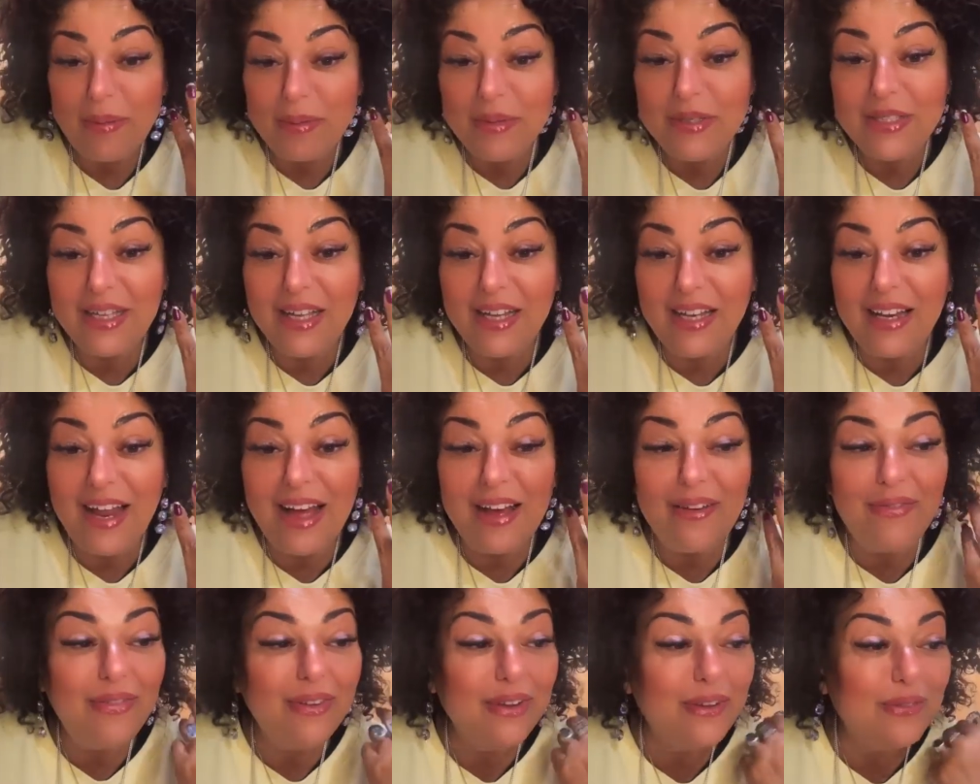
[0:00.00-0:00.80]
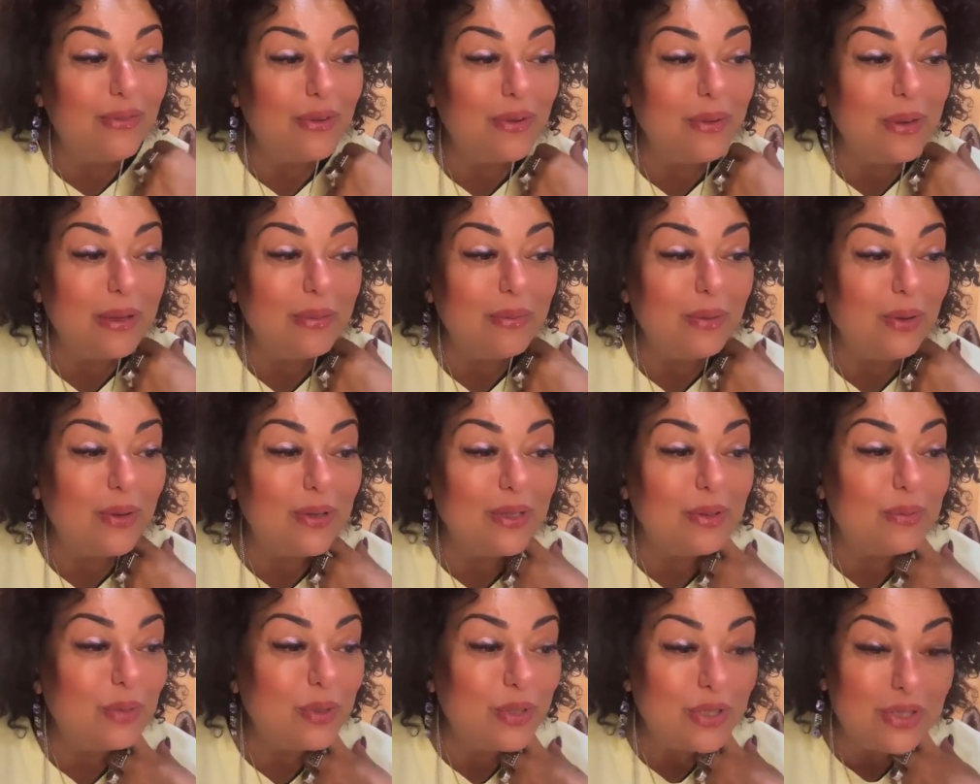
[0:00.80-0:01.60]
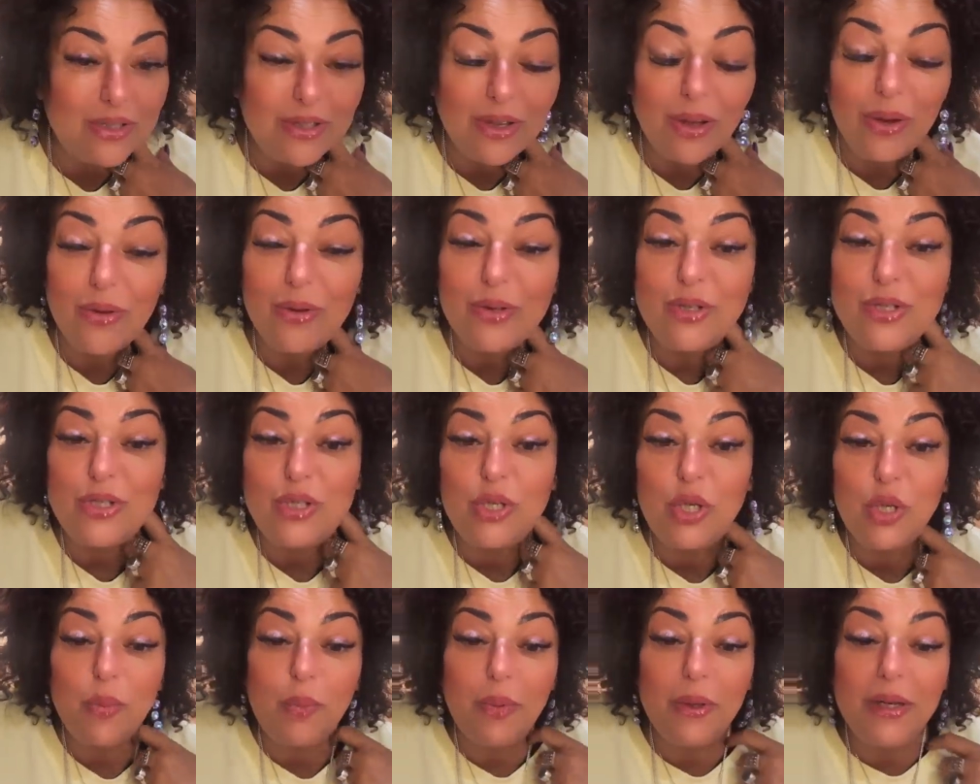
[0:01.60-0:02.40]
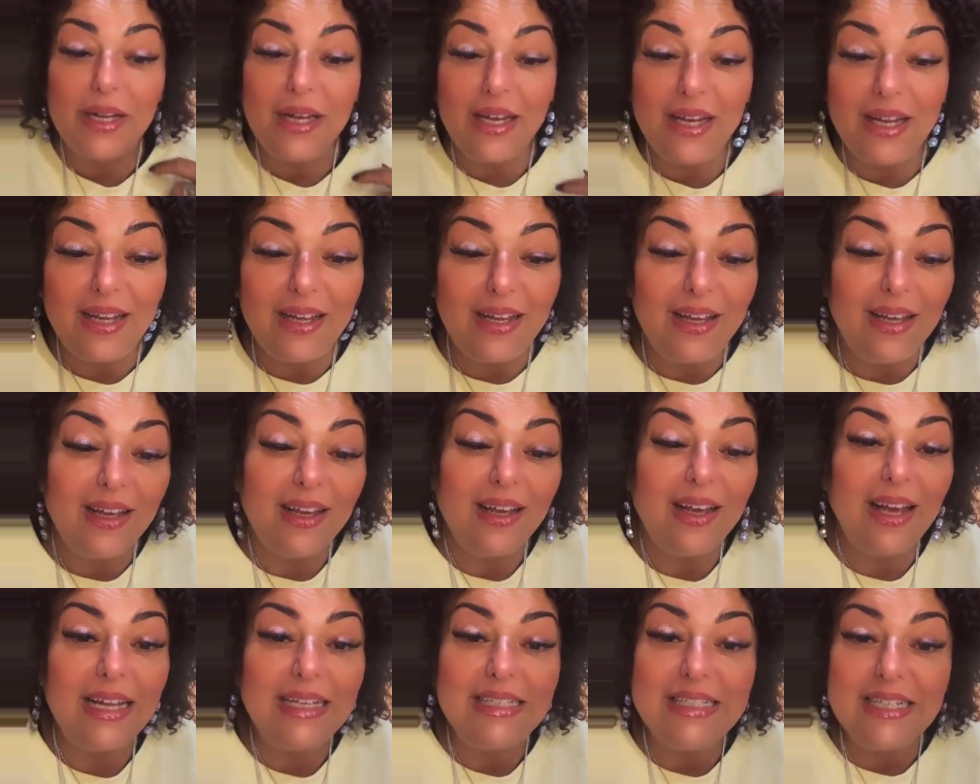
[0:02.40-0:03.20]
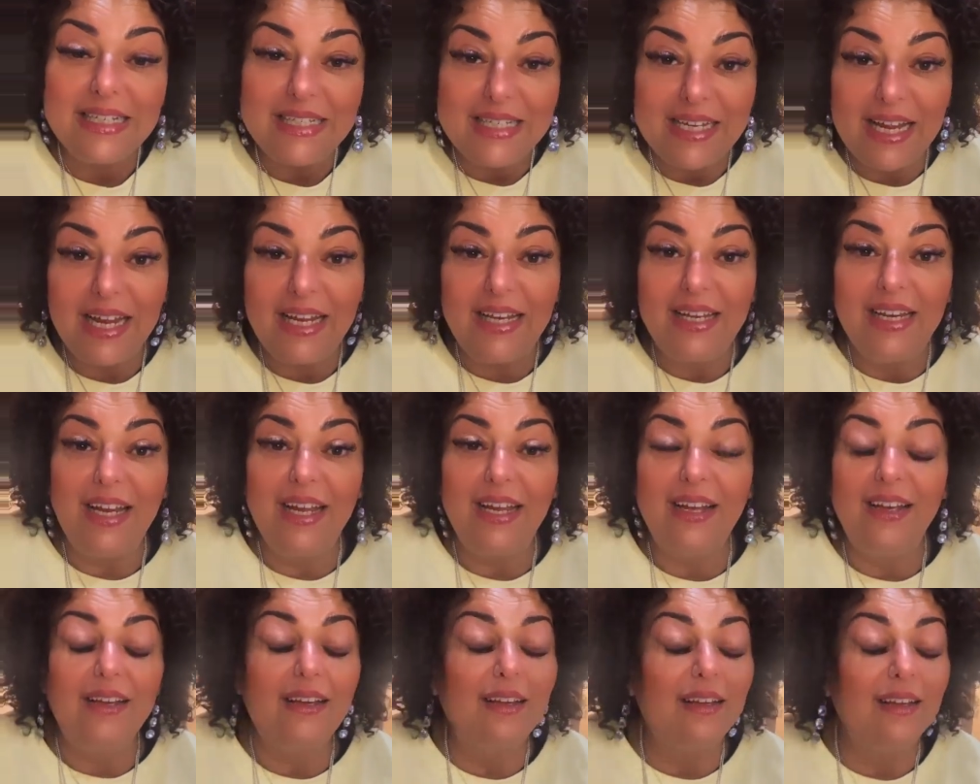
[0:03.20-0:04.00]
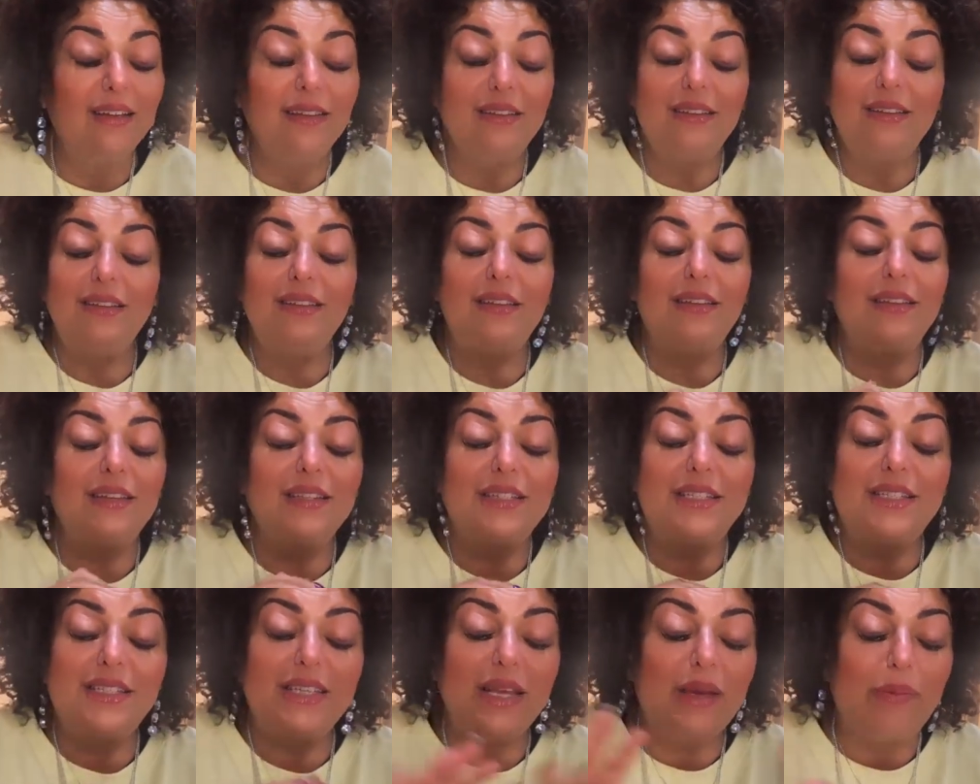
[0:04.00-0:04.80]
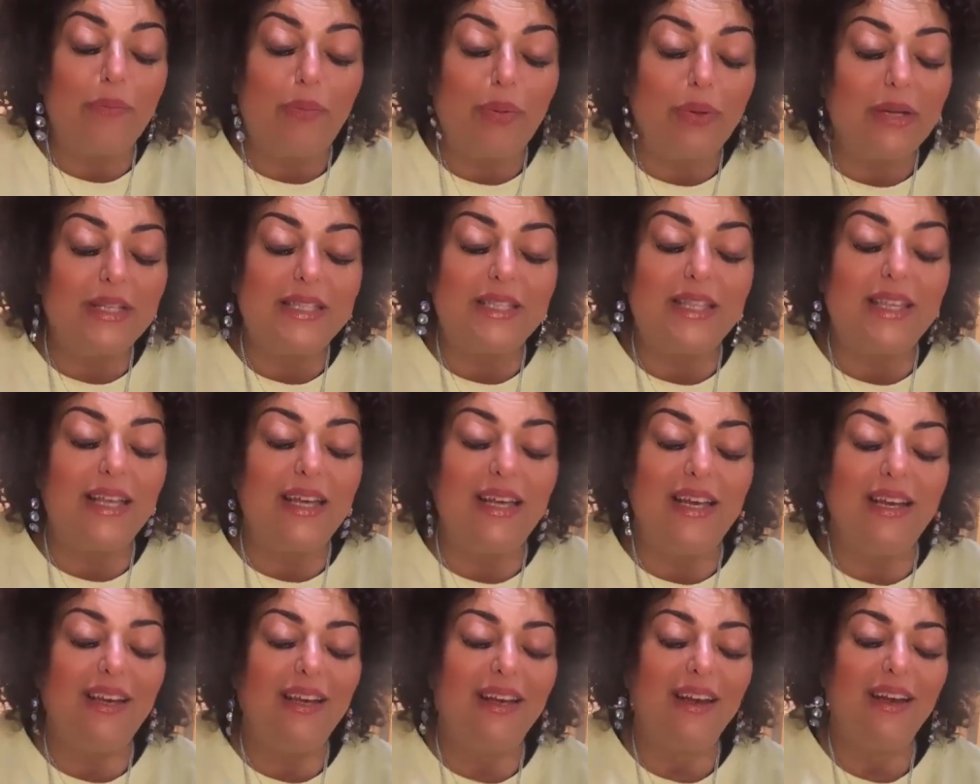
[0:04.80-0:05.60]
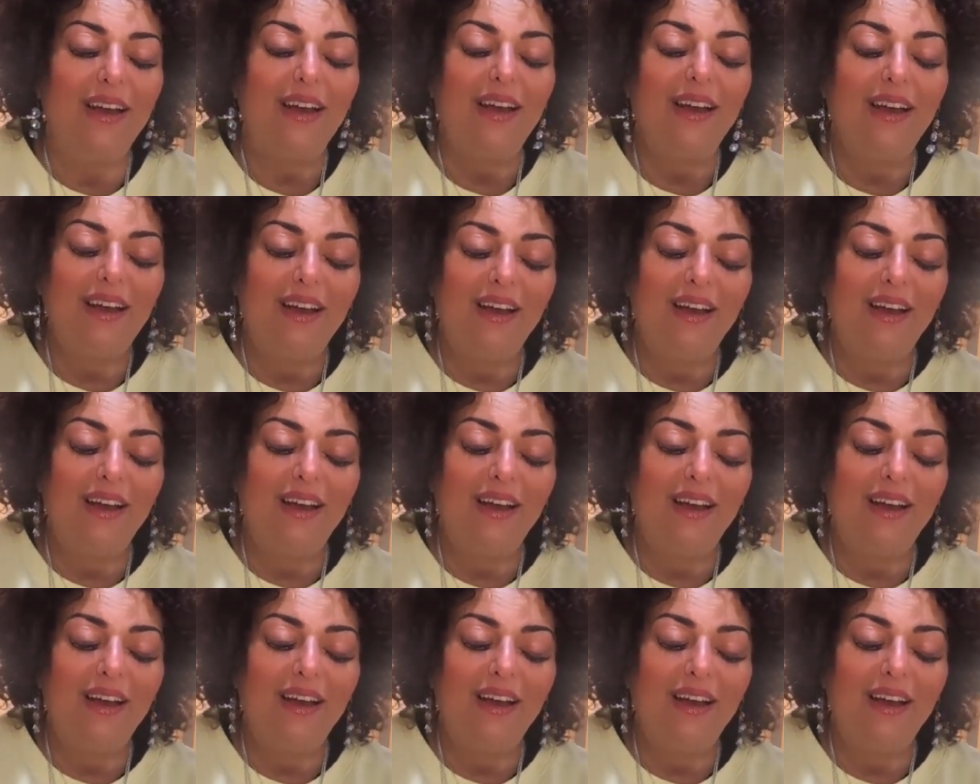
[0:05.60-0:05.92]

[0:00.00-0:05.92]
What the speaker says: I'm still laughing for it because it was so stupidly entertaining. The simplest thing.